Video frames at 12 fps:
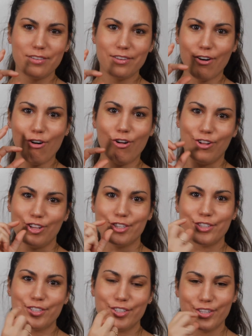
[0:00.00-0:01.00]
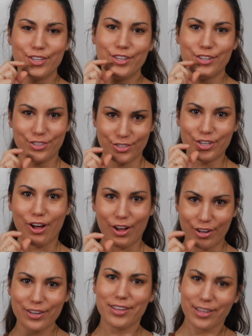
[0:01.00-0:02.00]
hold your
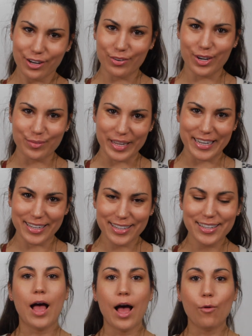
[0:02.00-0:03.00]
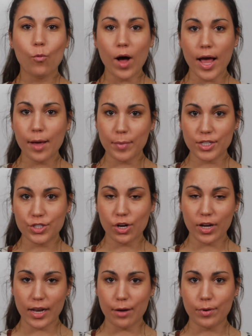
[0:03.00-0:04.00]
tongue. You know what I mean? And why am I
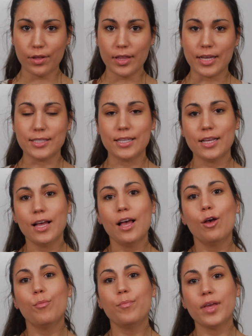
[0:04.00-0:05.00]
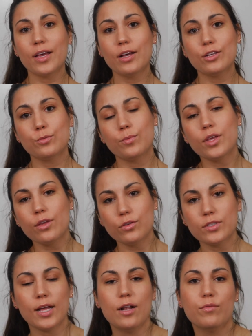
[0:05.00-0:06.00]
talking about this? Because we
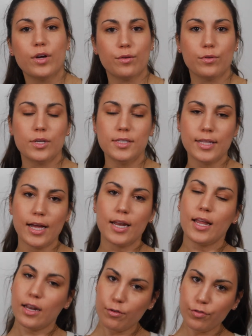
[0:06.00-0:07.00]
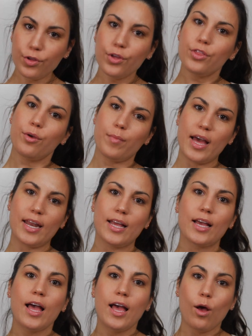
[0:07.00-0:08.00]
use el verbo estar in a few
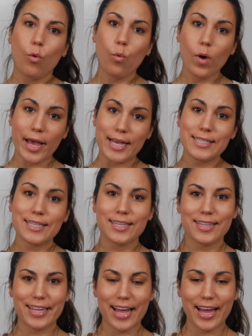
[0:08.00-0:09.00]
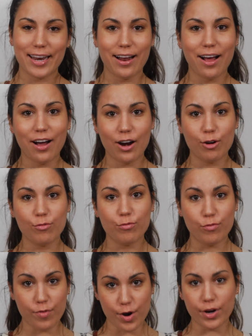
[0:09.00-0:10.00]
idiomatic ways that are
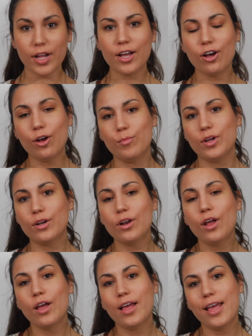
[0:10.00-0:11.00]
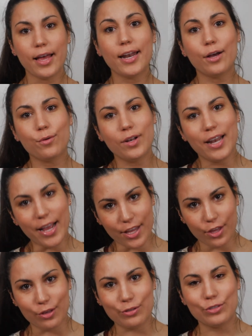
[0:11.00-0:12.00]
very common, and I would
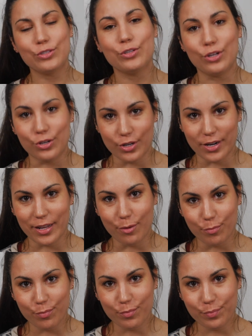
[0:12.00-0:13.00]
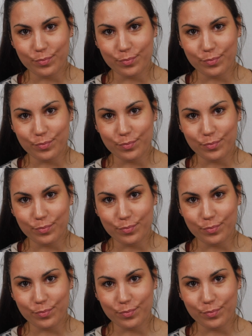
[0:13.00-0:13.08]
like you to learn them.